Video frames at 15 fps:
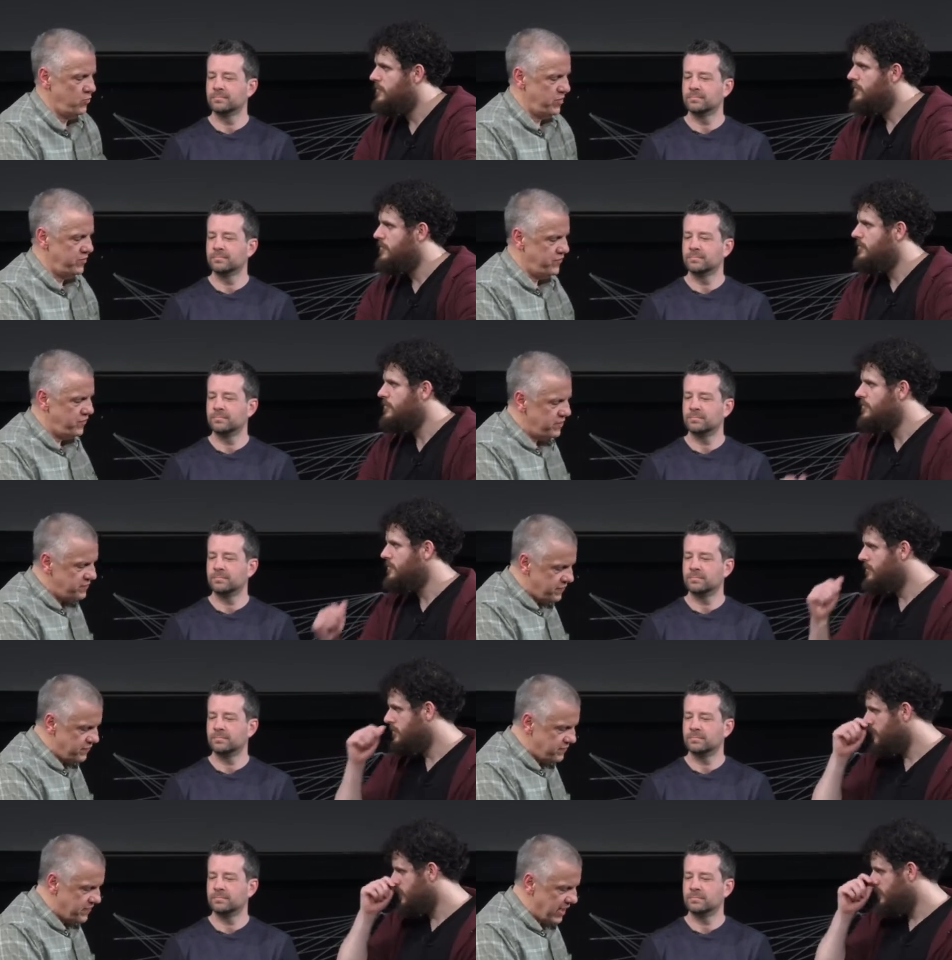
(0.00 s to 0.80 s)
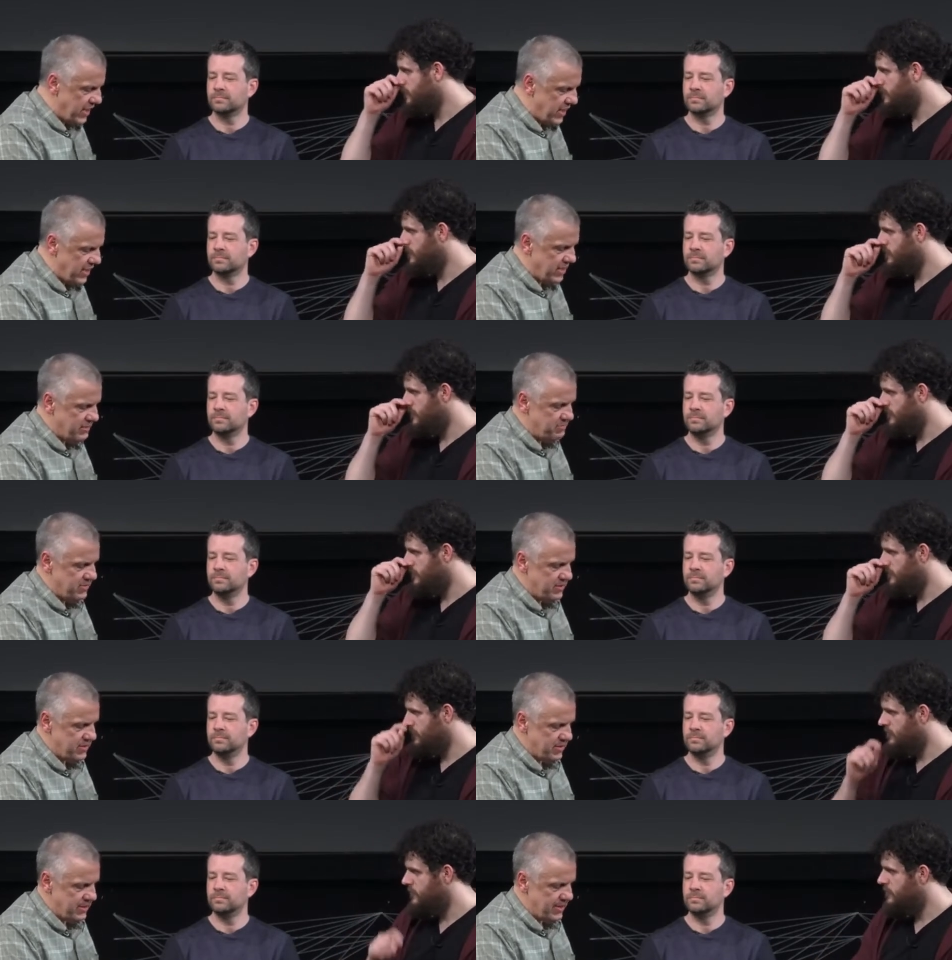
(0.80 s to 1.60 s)
Speaker 1: when Jesus
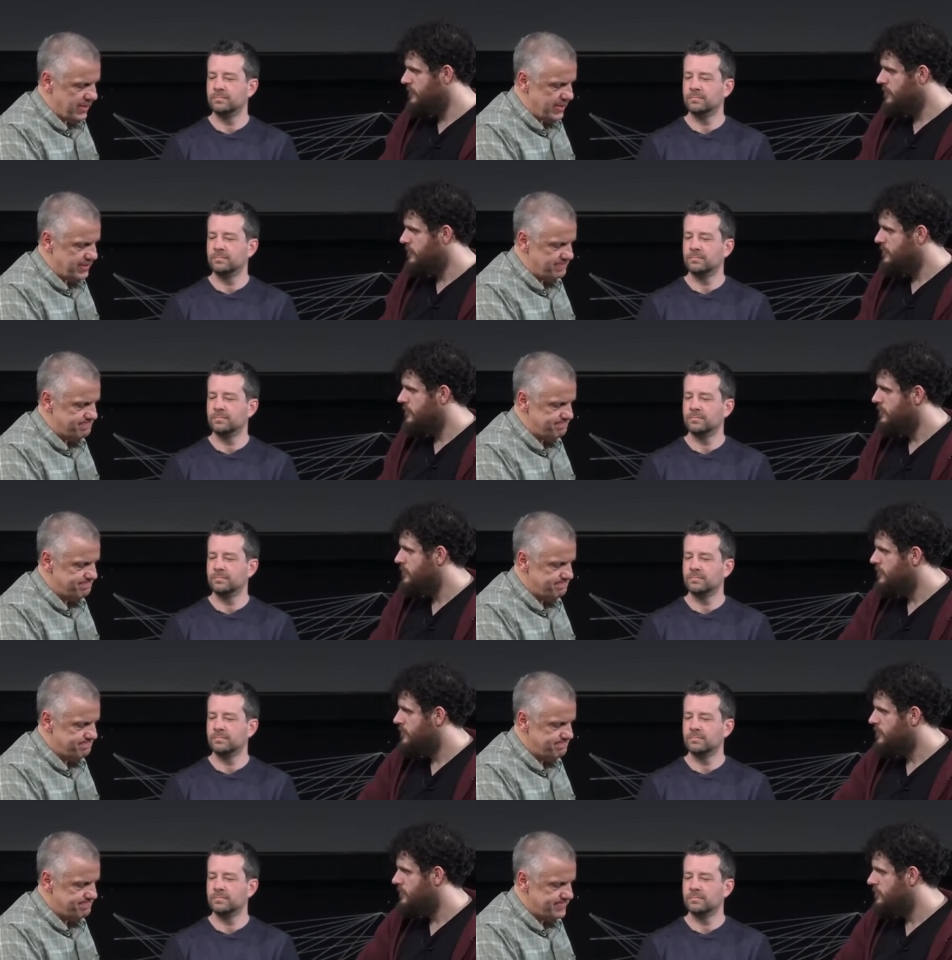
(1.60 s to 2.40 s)
came, um,